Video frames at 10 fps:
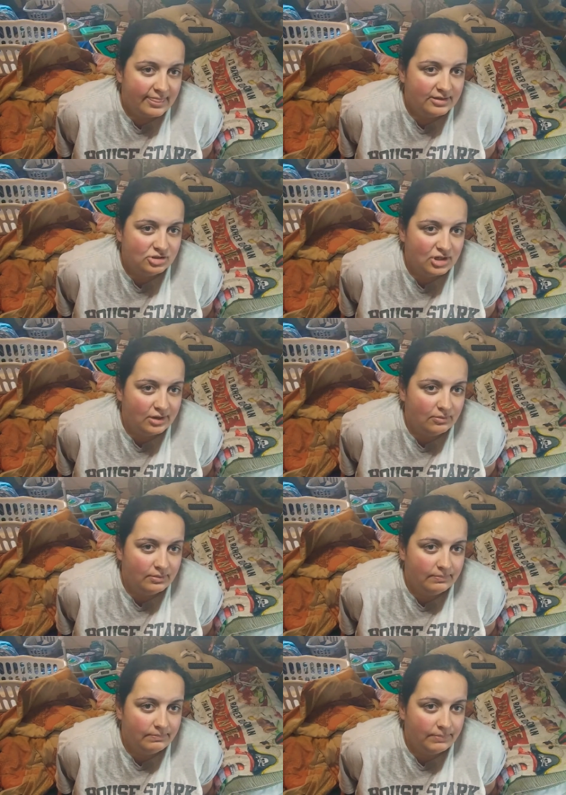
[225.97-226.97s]
the Shadow
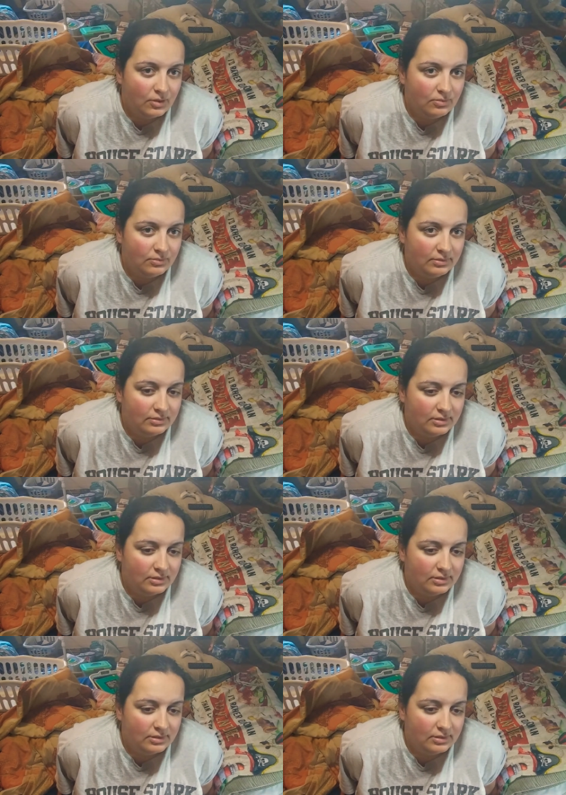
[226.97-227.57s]
and Bone,